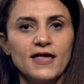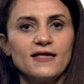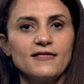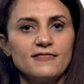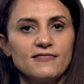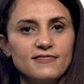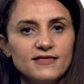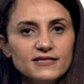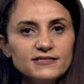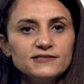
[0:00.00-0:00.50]

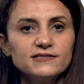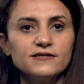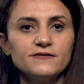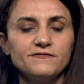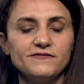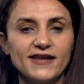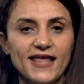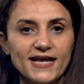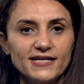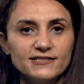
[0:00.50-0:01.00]
This
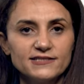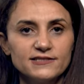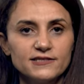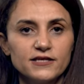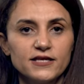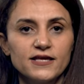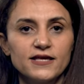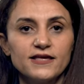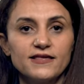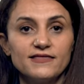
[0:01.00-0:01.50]
reflects
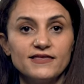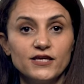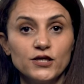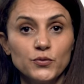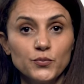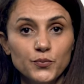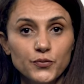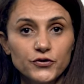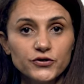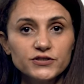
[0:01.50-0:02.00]
the
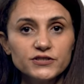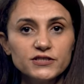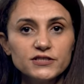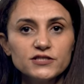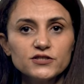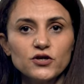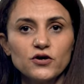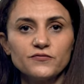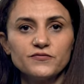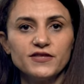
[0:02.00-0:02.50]
importance
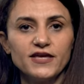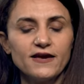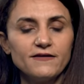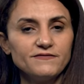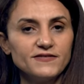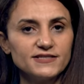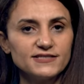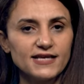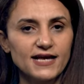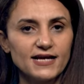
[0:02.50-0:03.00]
of the
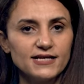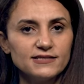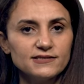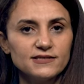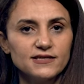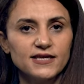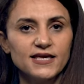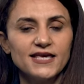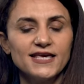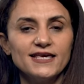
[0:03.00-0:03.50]
FSIs
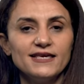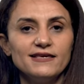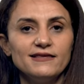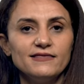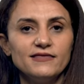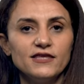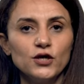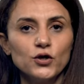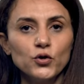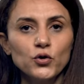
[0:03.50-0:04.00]
in
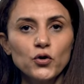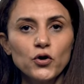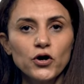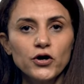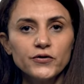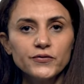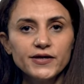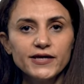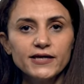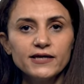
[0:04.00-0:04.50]
the
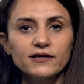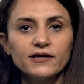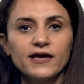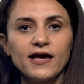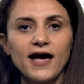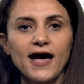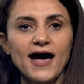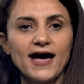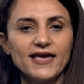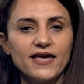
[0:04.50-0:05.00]
ongoing
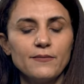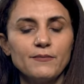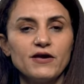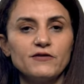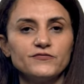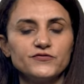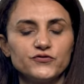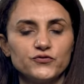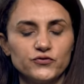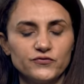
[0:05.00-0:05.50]

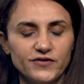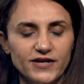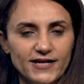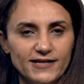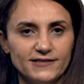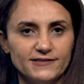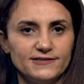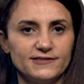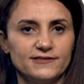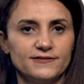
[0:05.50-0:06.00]
IMF
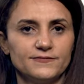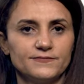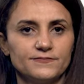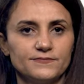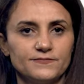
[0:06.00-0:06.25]
surveillance.